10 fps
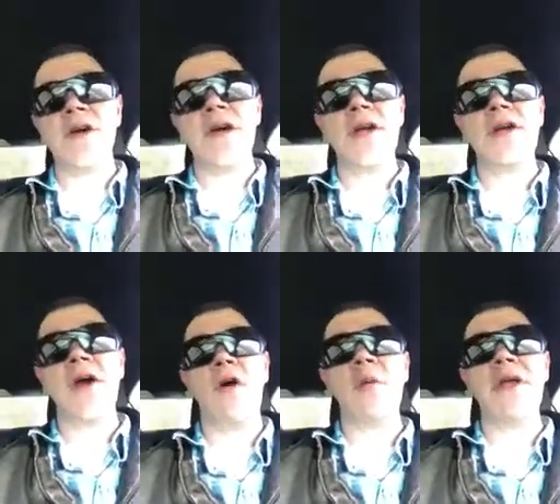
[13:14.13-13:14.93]

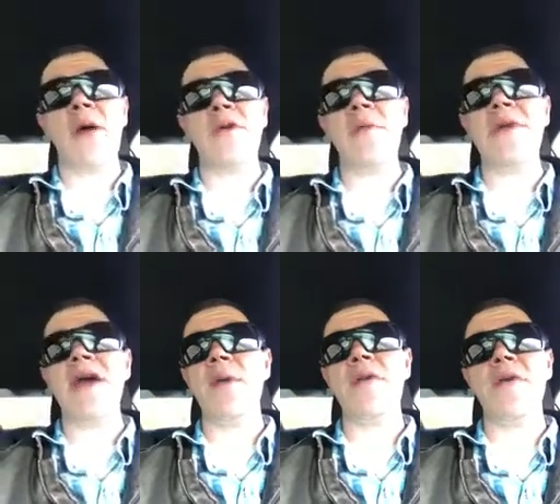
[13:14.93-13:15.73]
I want to be
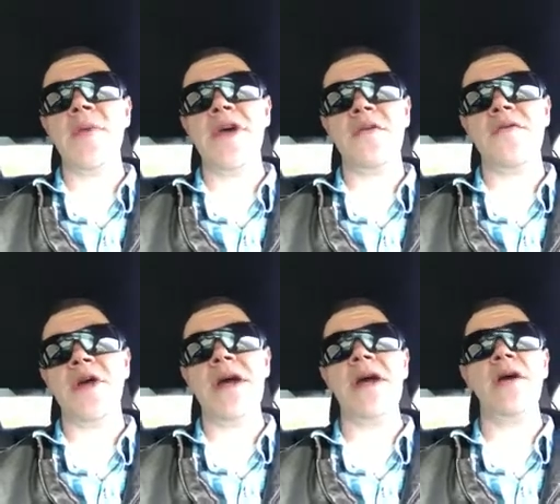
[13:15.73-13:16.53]
able to be here for
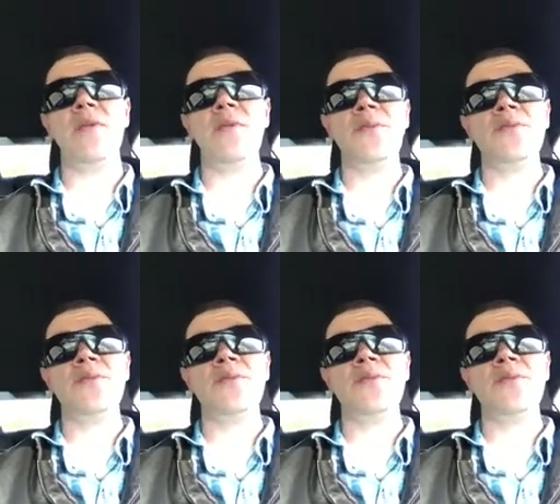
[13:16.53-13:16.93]
him.